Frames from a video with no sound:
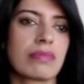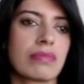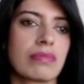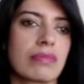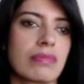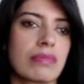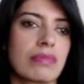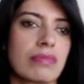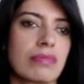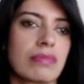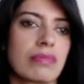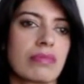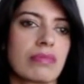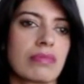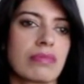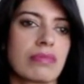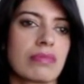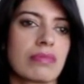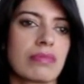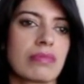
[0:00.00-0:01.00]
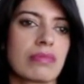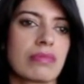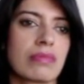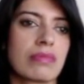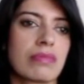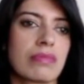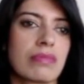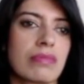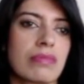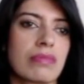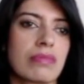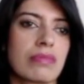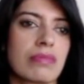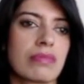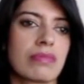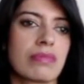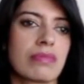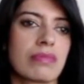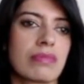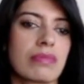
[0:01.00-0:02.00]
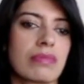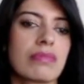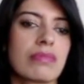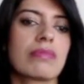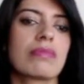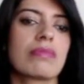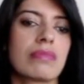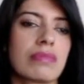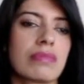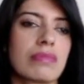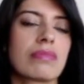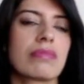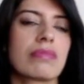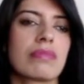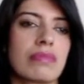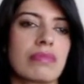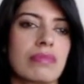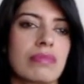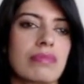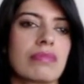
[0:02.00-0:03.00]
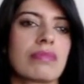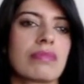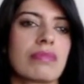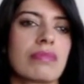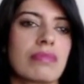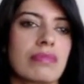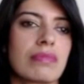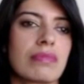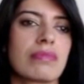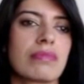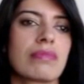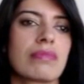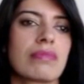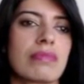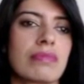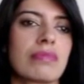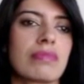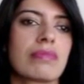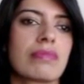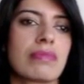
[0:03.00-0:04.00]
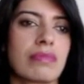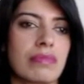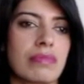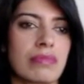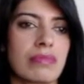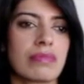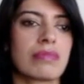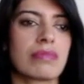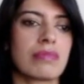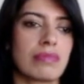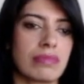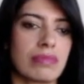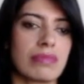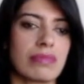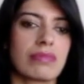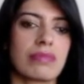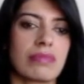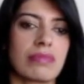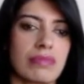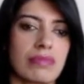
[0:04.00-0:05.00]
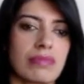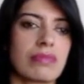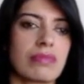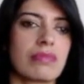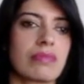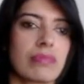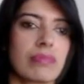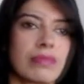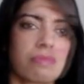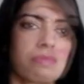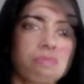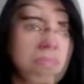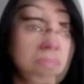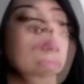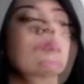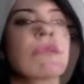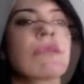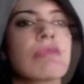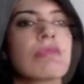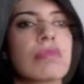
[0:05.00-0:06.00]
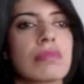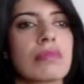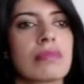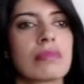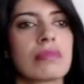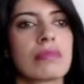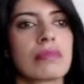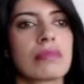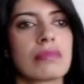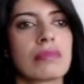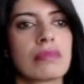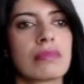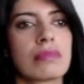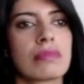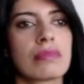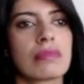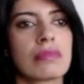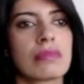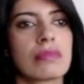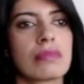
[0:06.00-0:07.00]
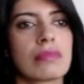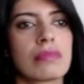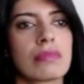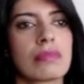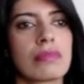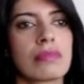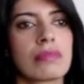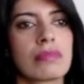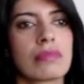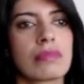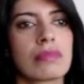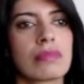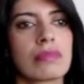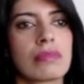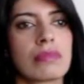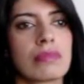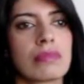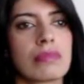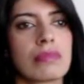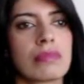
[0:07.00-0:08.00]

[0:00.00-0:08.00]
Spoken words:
The person shown says nothing.